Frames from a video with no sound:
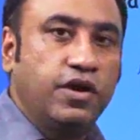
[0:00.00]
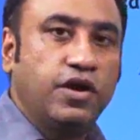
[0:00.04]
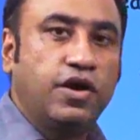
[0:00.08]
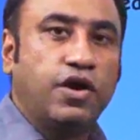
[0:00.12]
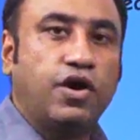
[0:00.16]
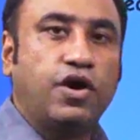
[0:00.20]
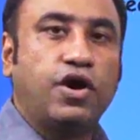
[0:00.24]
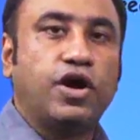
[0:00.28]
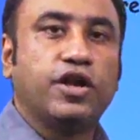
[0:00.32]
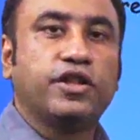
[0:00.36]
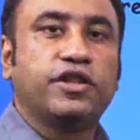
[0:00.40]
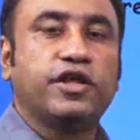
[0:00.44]

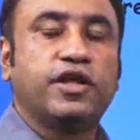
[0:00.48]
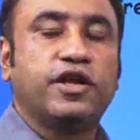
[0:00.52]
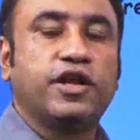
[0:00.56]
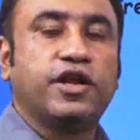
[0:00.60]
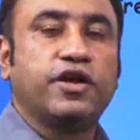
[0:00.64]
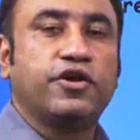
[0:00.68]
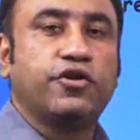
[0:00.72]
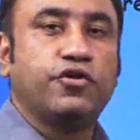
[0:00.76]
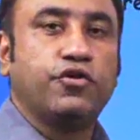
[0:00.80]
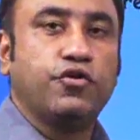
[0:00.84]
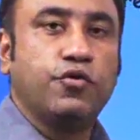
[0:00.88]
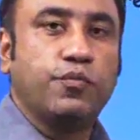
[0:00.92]
or there are
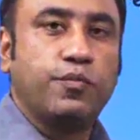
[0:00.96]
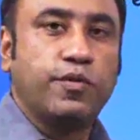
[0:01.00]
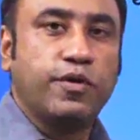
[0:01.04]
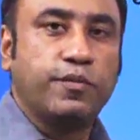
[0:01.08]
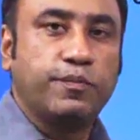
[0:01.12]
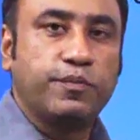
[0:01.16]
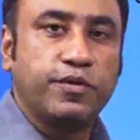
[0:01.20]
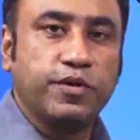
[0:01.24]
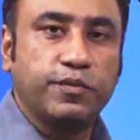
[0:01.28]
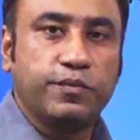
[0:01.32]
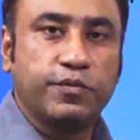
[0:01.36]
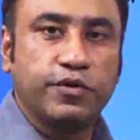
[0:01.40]
group of
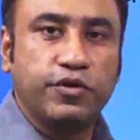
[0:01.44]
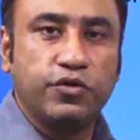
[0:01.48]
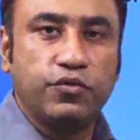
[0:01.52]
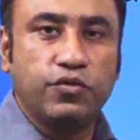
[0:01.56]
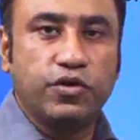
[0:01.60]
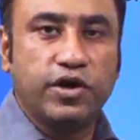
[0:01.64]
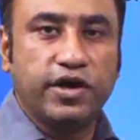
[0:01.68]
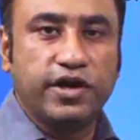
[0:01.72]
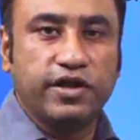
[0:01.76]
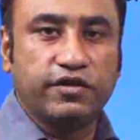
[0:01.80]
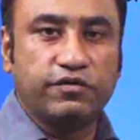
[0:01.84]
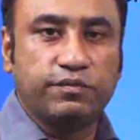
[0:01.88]
people who
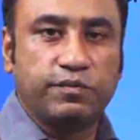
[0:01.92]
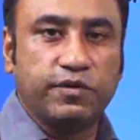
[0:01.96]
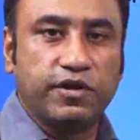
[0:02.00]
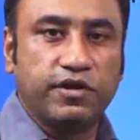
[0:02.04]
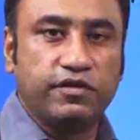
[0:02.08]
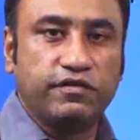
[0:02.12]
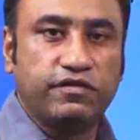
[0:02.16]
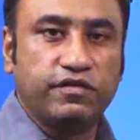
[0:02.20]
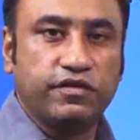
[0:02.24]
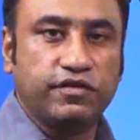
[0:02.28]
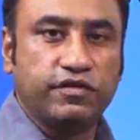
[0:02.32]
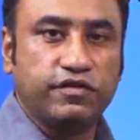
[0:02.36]
are
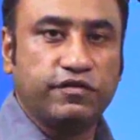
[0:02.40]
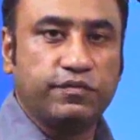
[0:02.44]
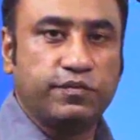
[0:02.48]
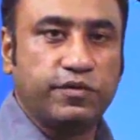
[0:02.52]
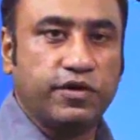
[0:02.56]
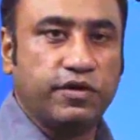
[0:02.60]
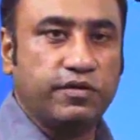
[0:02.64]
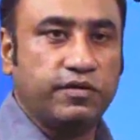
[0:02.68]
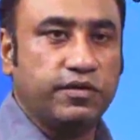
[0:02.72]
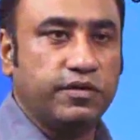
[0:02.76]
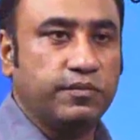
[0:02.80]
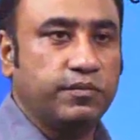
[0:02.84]
experiencing this
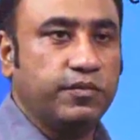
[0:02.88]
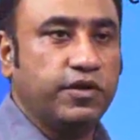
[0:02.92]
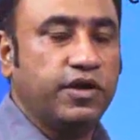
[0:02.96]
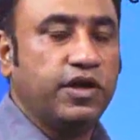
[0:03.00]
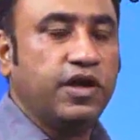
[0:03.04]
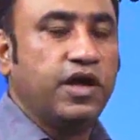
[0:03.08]
problem.